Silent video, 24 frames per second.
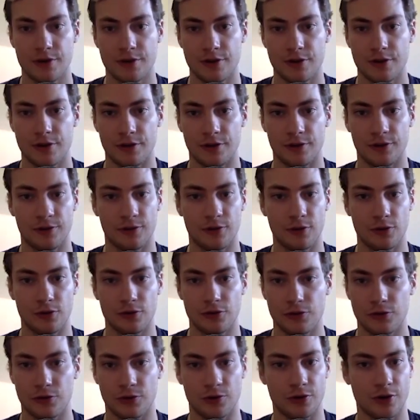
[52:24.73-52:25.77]
the
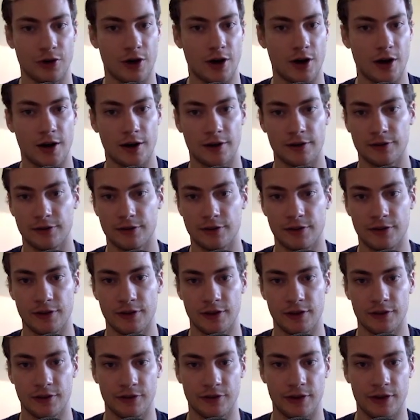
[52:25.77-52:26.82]
social cost and
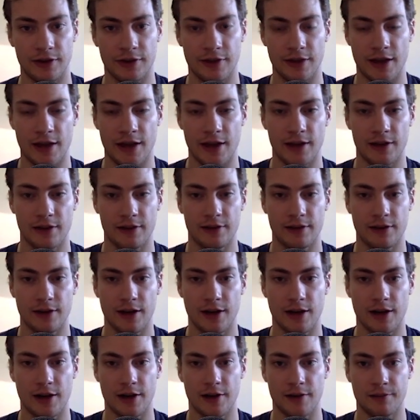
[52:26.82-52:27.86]
things like that.
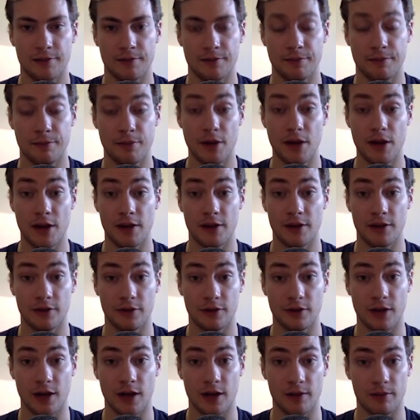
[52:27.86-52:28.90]
Um, but there's
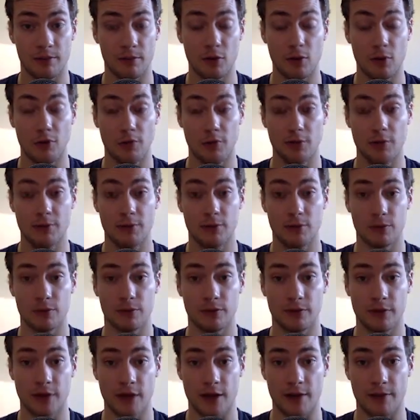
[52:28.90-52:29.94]
a lot. Most people would
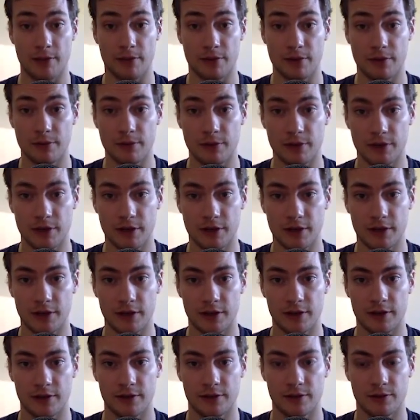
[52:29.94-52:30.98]
stop
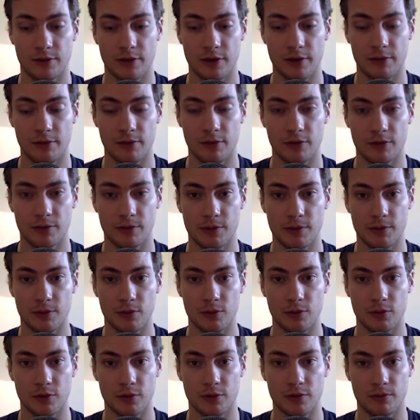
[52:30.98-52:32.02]
immediately, right? Most
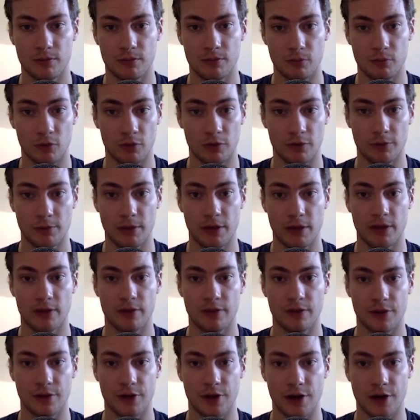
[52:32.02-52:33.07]
people would respect
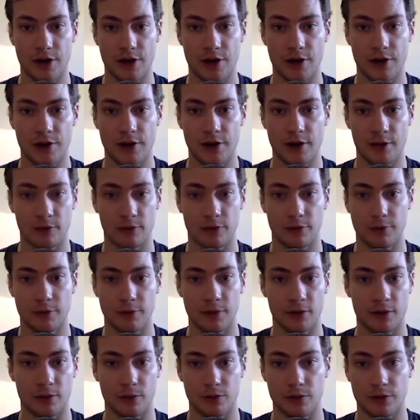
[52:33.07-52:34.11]
the law and
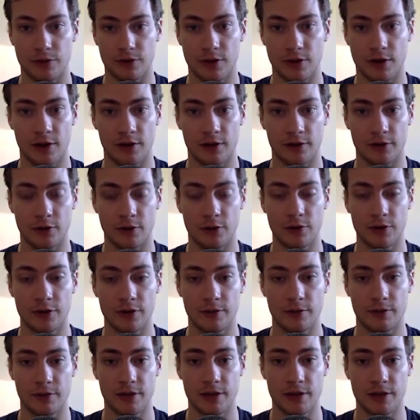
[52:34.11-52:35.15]
respect what the law is going
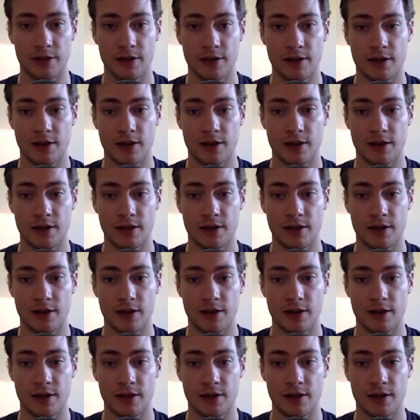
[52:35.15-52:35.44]
to be,